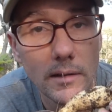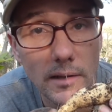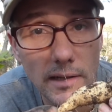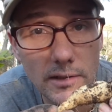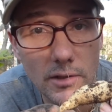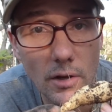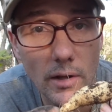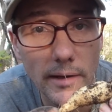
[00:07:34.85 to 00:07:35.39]

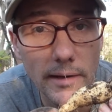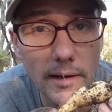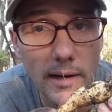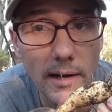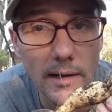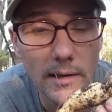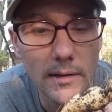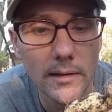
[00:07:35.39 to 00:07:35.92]
That's all I
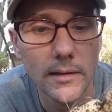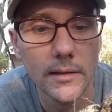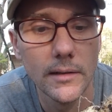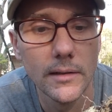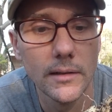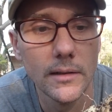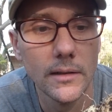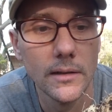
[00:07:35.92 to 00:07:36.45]
got.
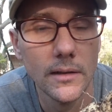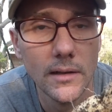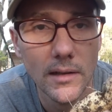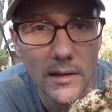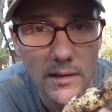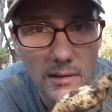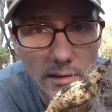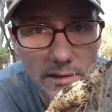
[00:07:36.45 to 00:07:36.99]

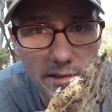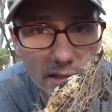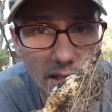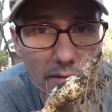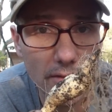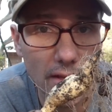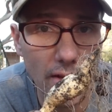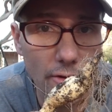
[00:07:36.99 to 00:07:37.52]
Let's see
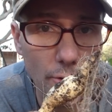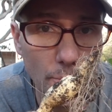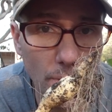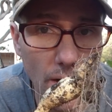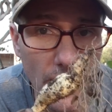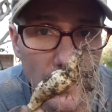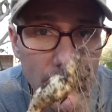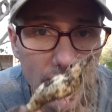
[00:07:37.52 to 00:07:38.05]
if the other
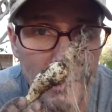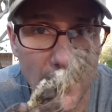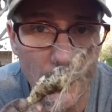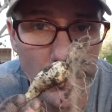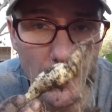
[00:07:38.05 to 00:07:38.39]
pot is any